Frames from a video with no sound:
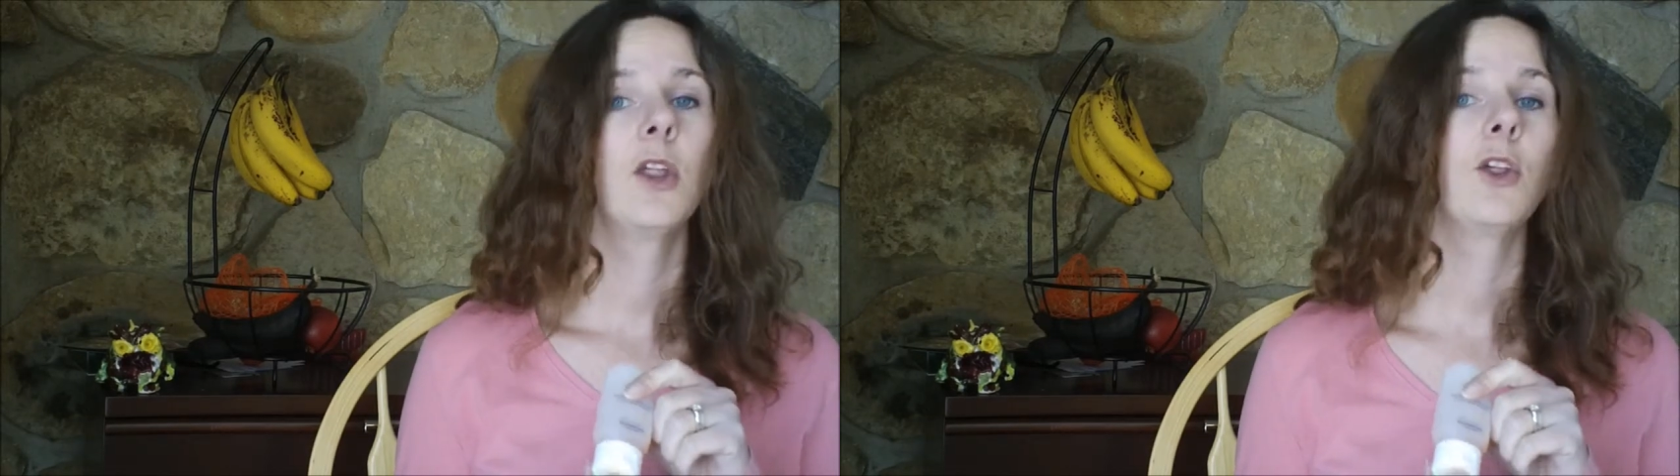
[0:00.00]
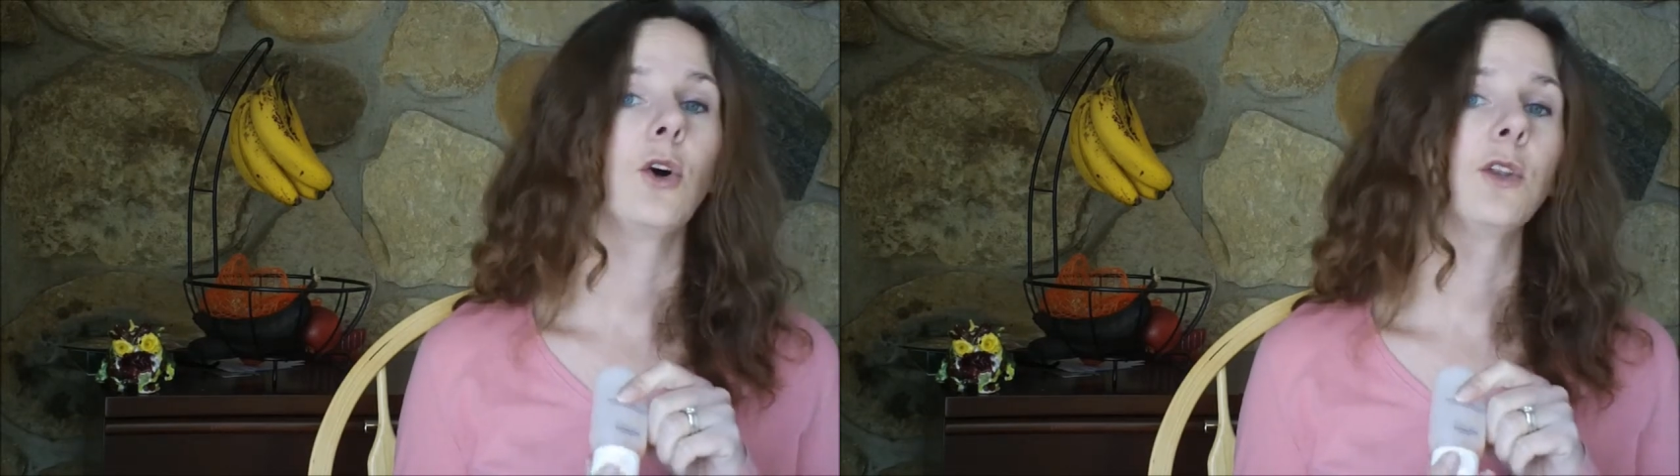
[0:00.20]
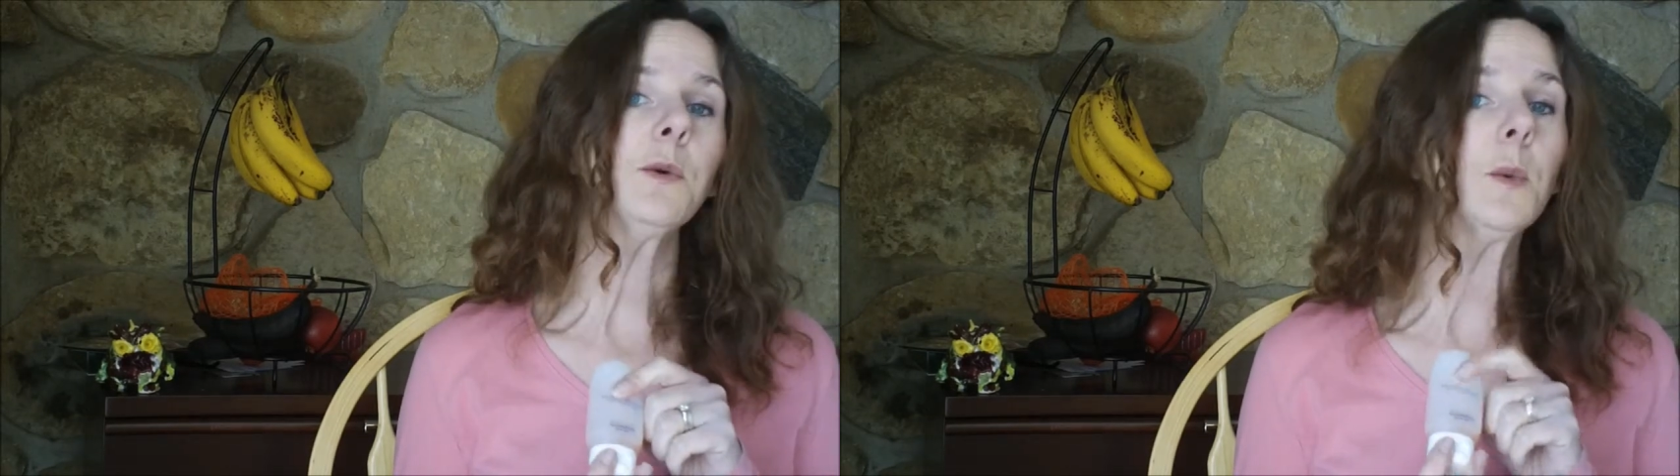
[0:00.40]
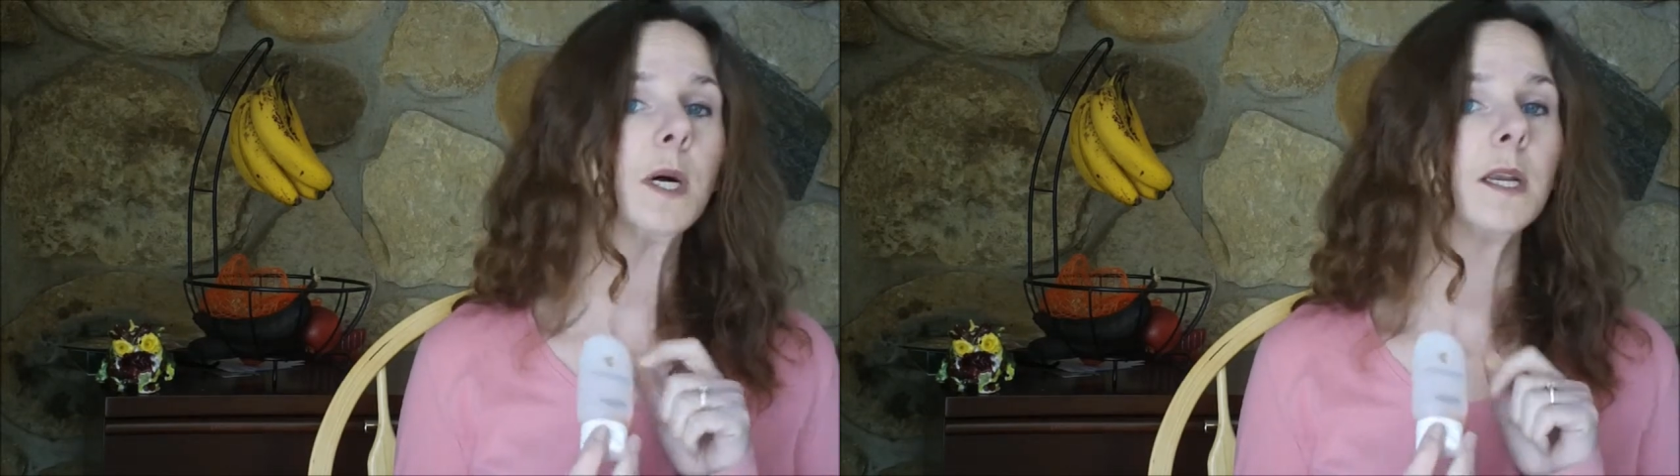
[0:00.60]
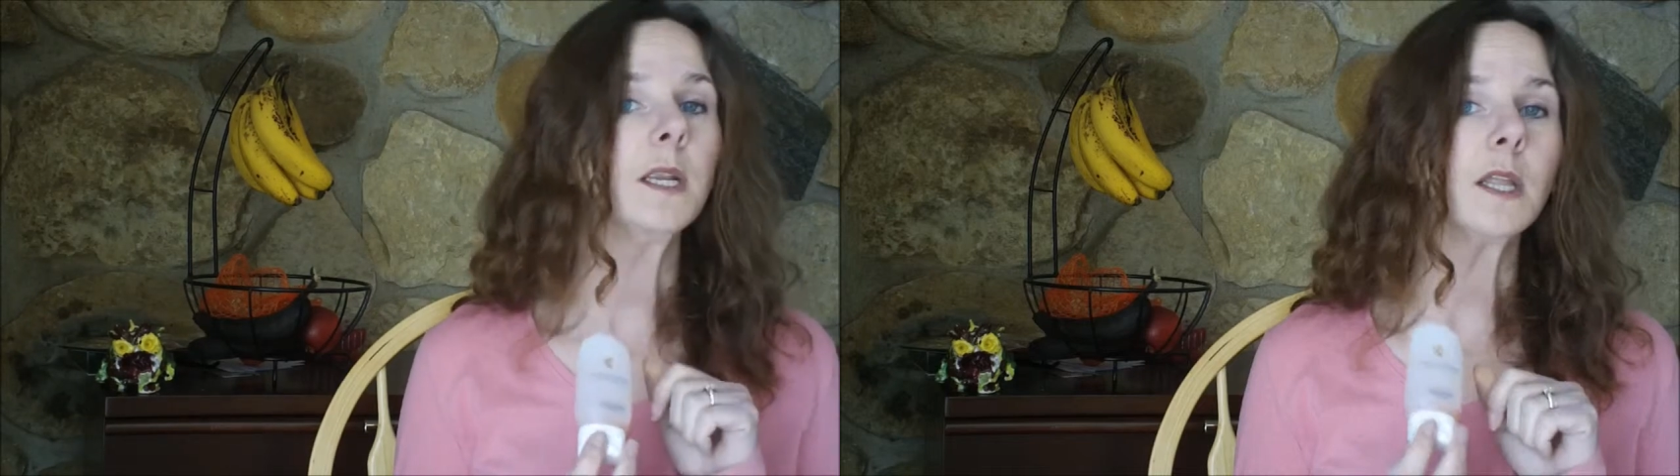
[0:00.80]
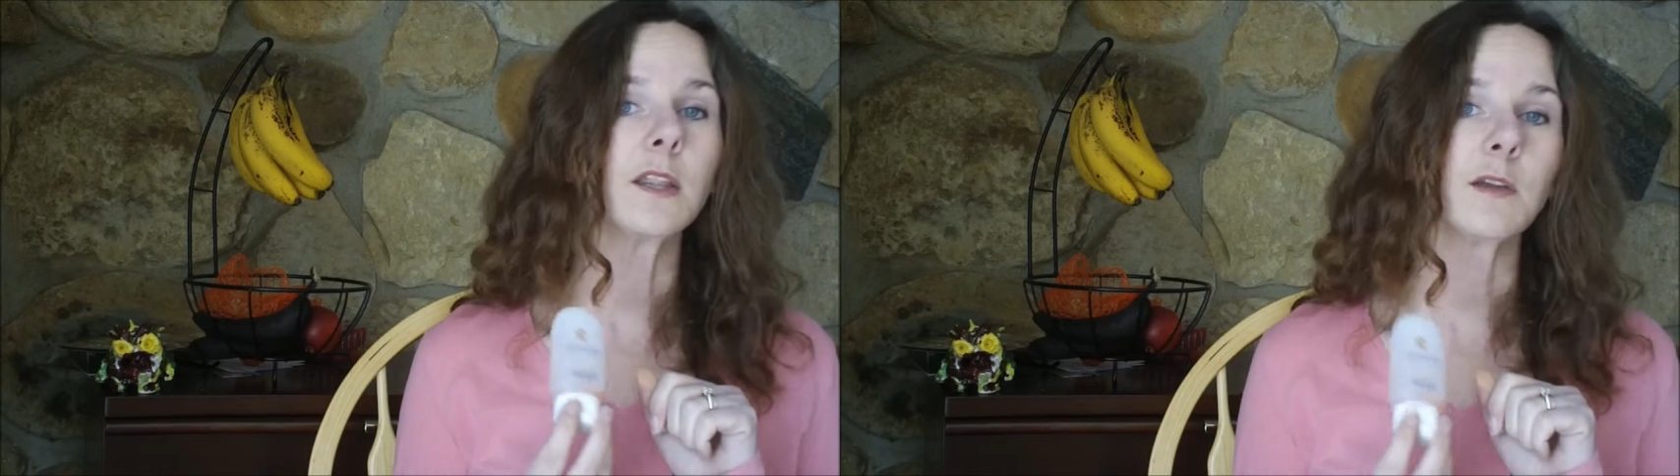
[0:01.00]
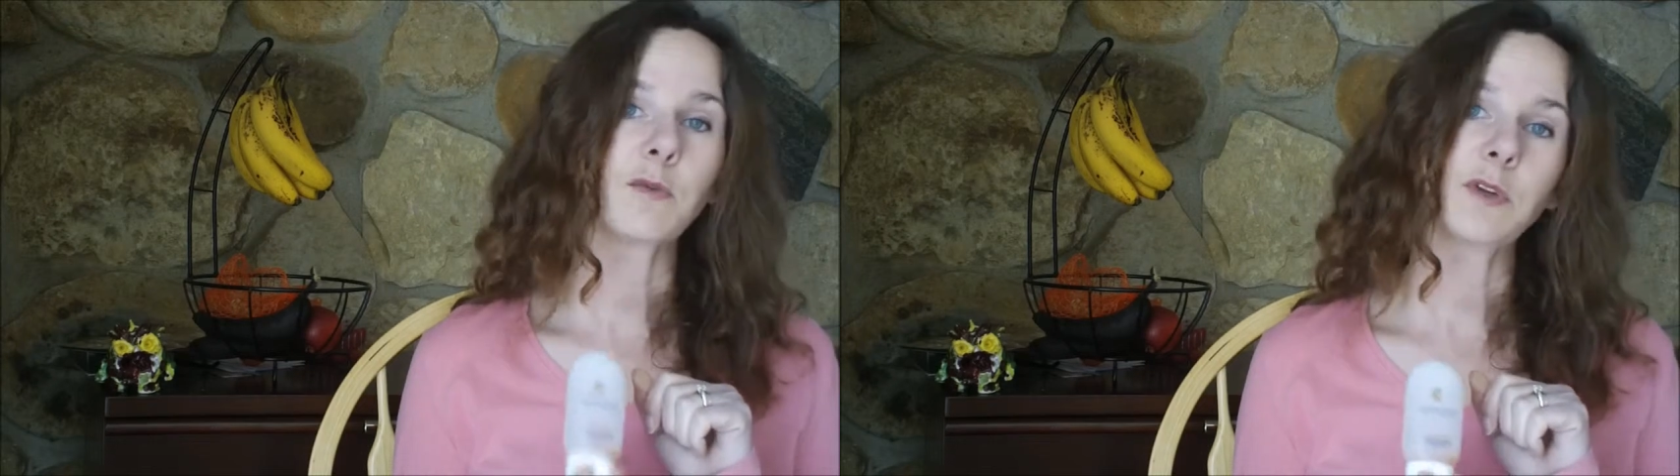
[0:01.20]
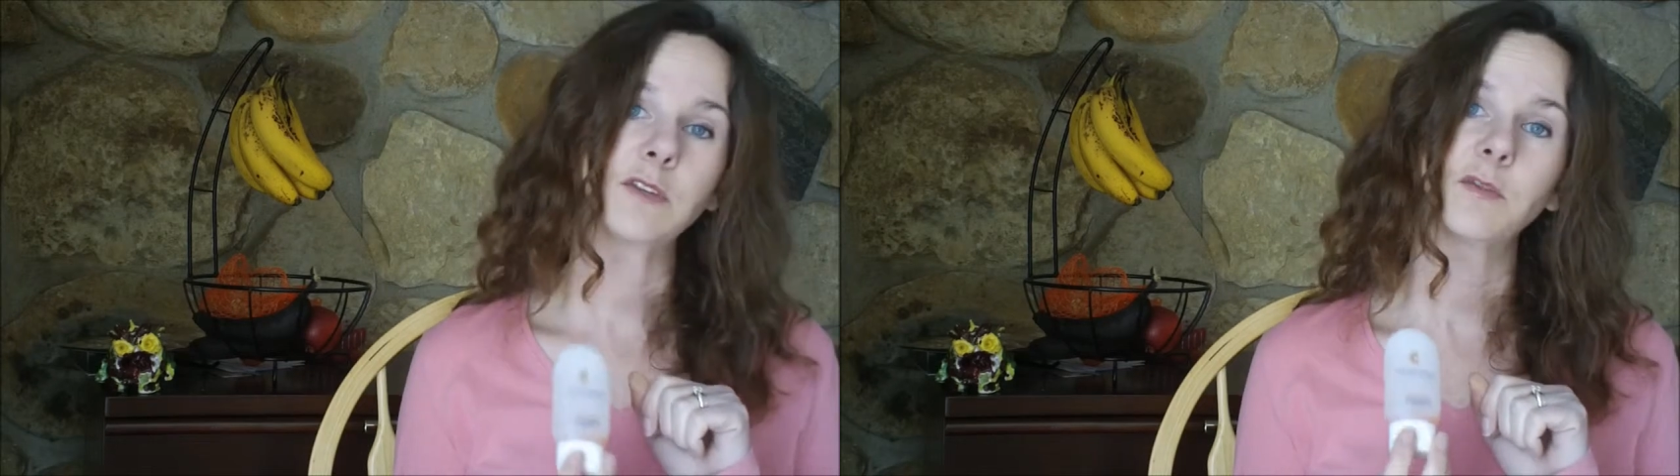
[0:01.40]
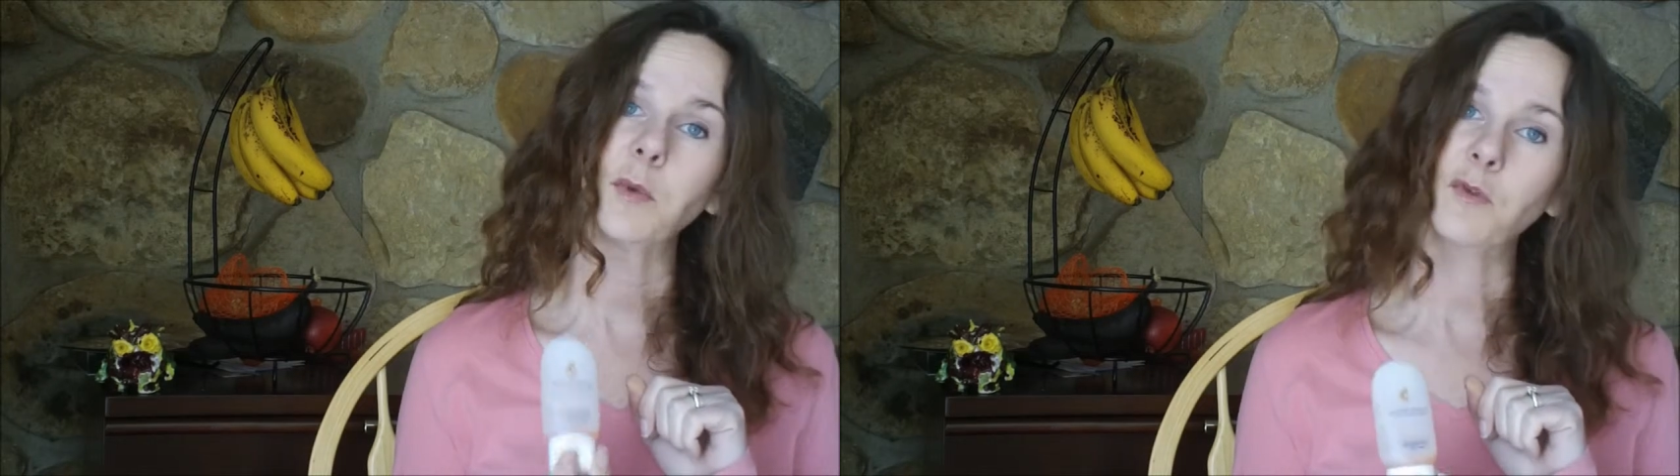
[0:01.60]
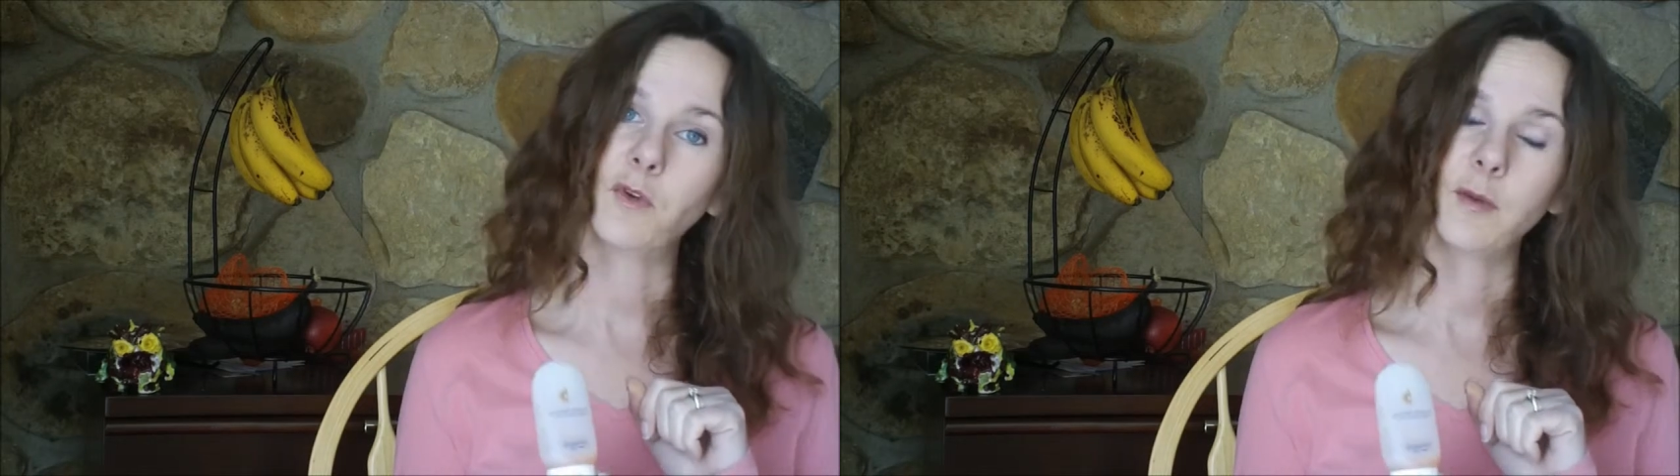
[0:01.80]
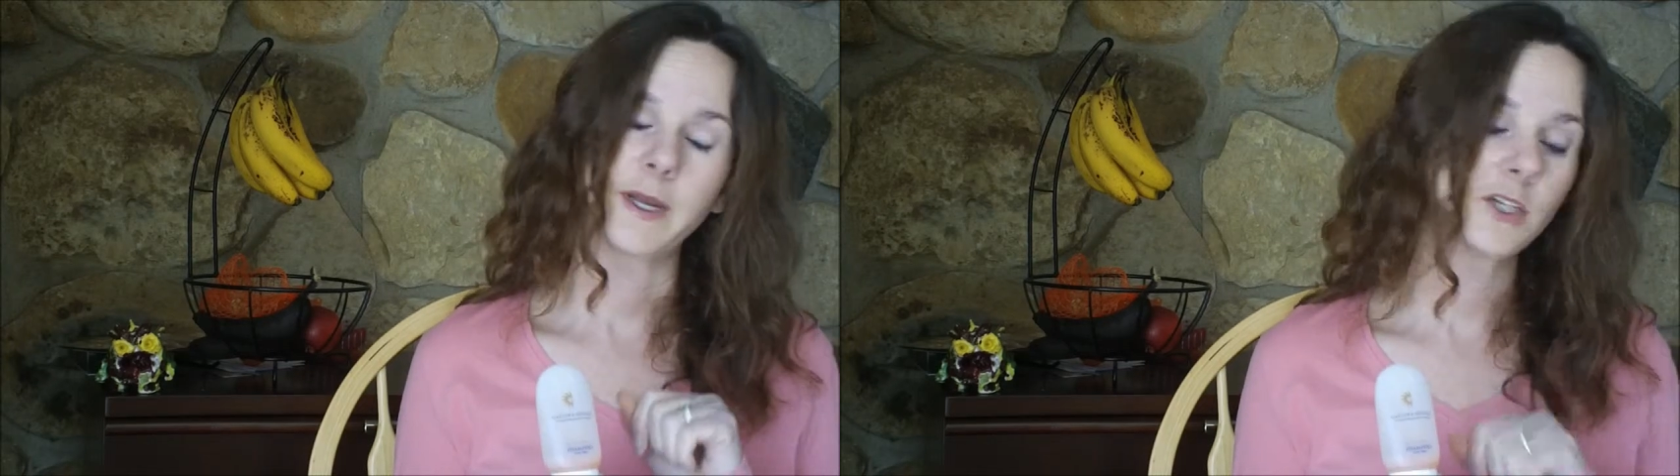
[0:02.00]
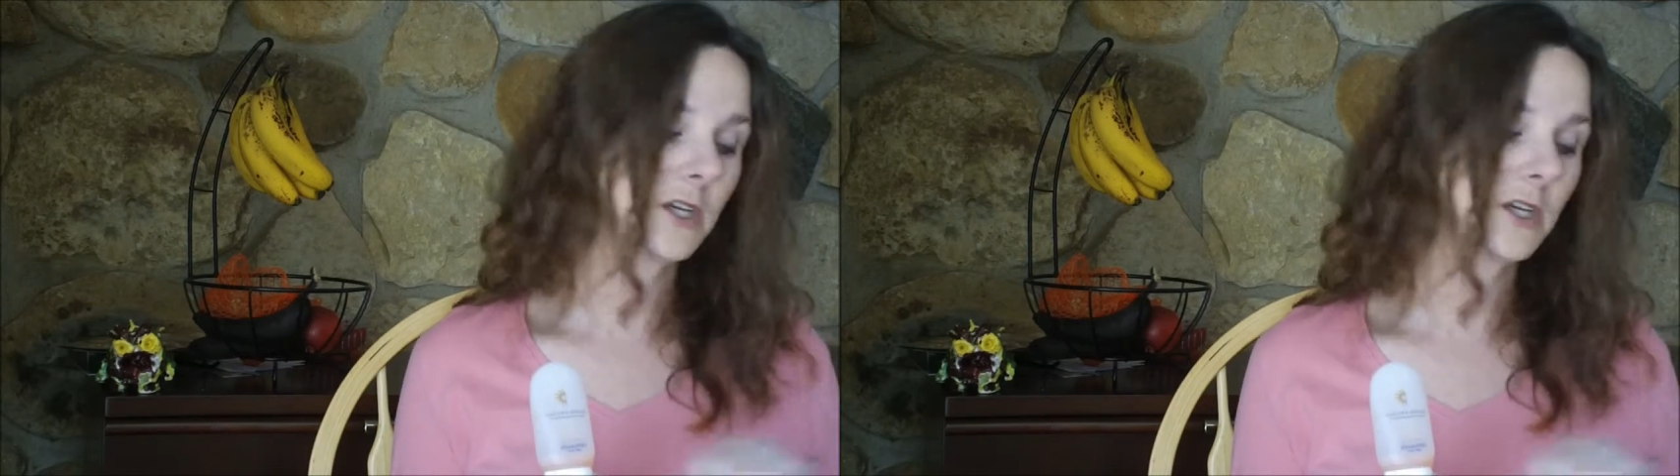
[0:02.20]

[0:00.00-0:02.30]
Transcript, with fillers: The only one that freezes before my